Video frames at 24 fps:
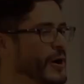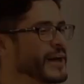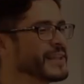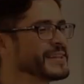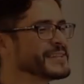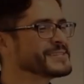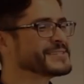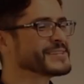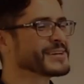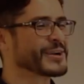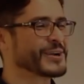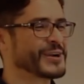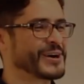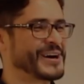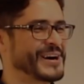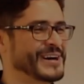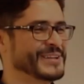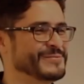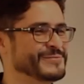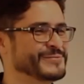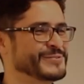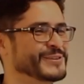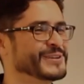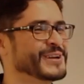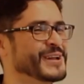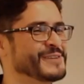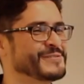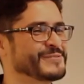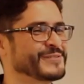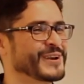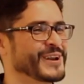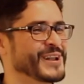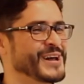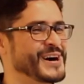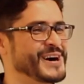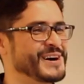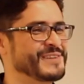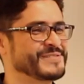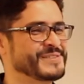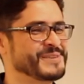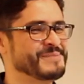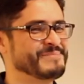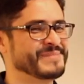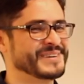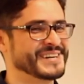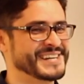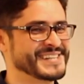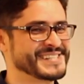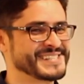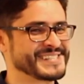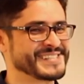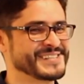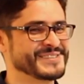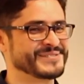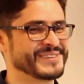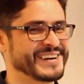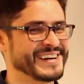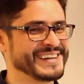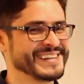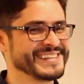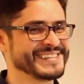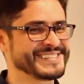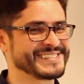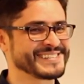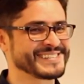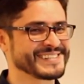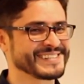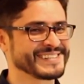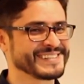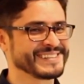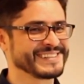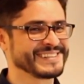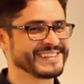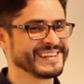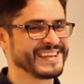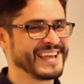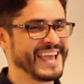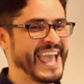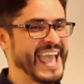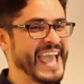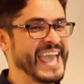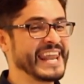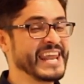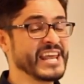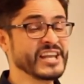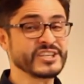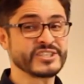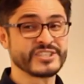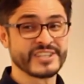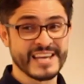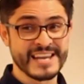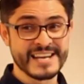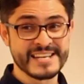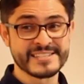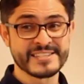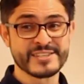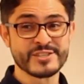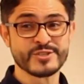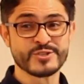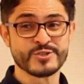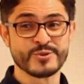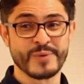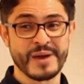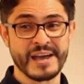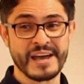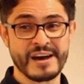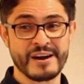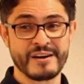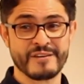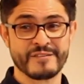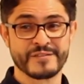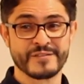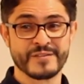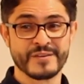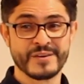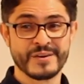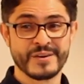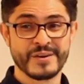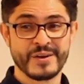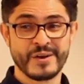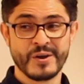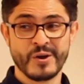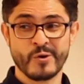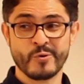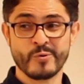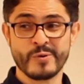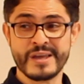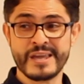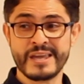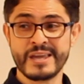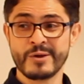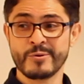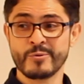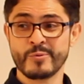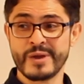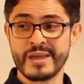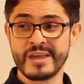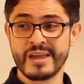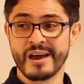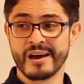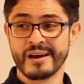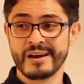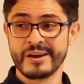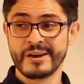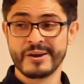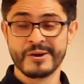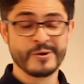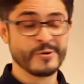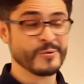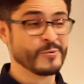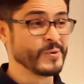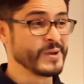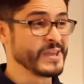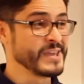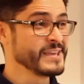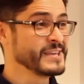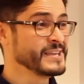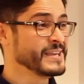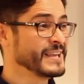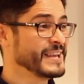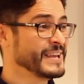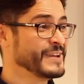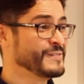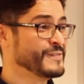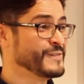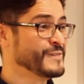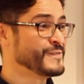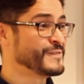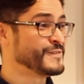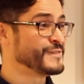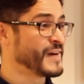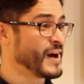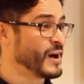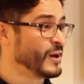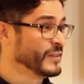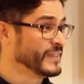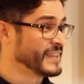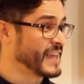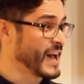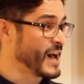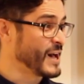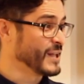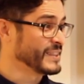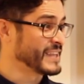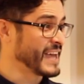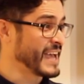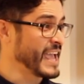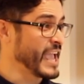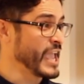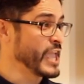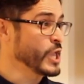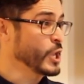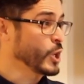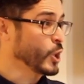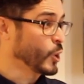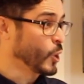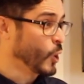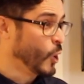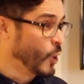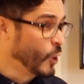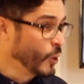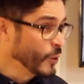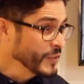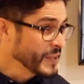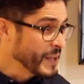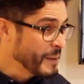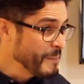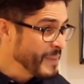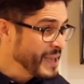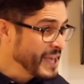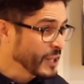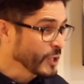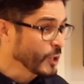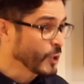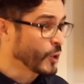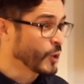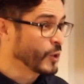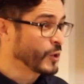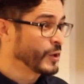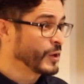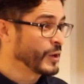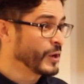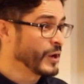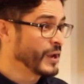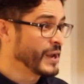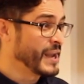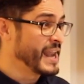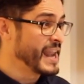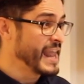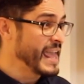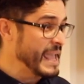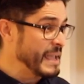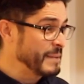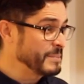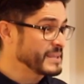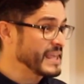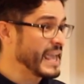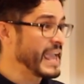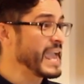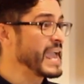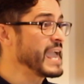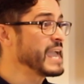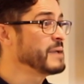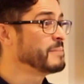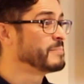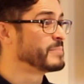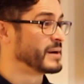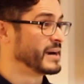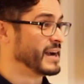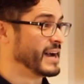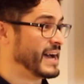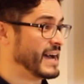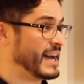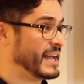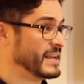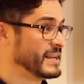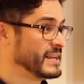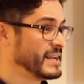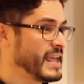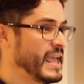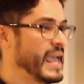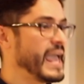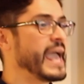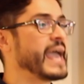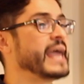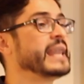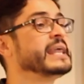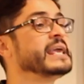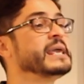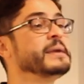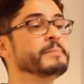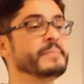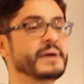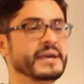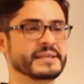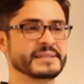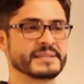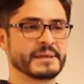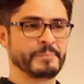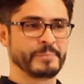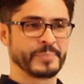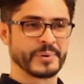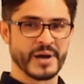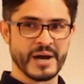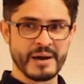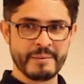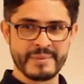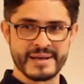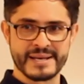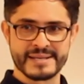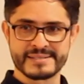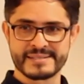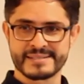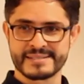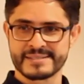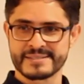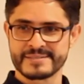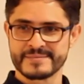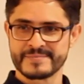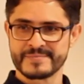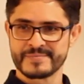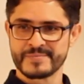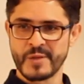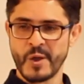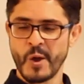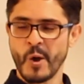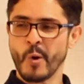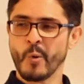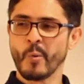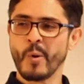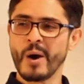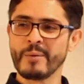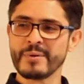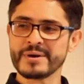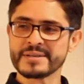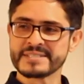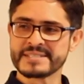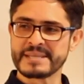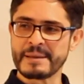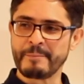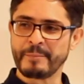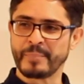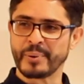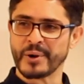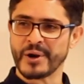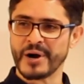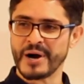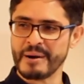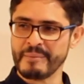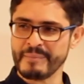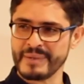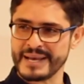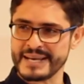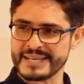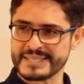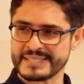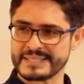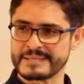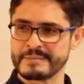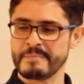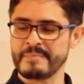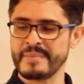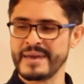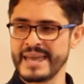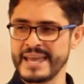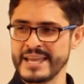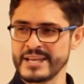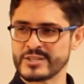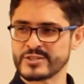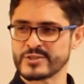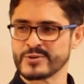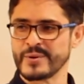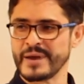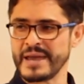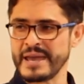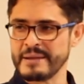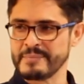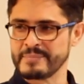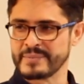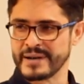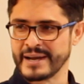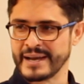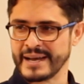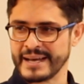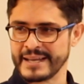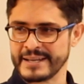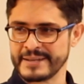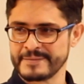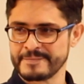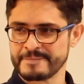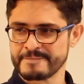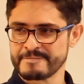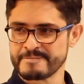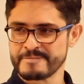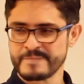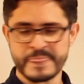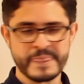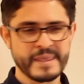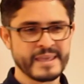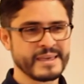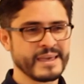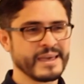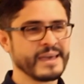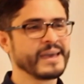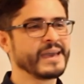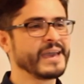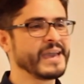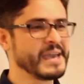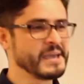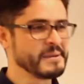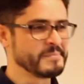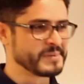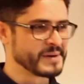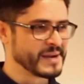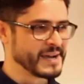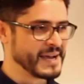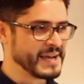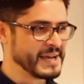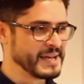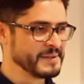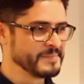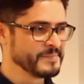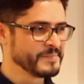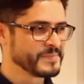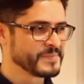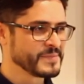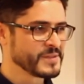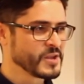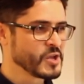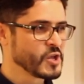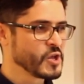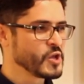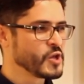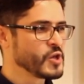God is a God full of love and mercy, right? And in Genesis 12, we found out that he called a man named Abraham, and he made a promise. What was the promise made to Abraham? Abraham,